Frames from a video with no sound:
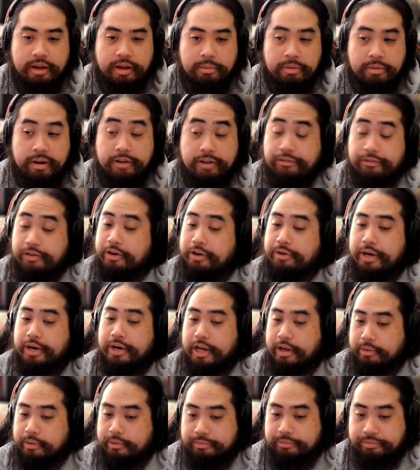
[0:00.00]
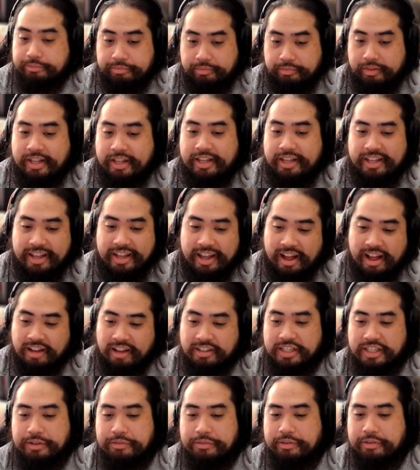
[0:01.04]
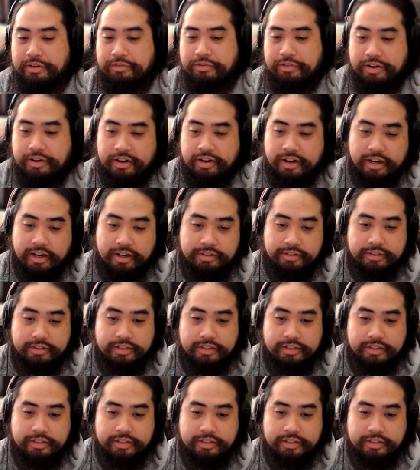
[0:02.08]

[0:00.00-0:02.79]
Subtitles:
but I'll figure it out. I'll definitely figure it out.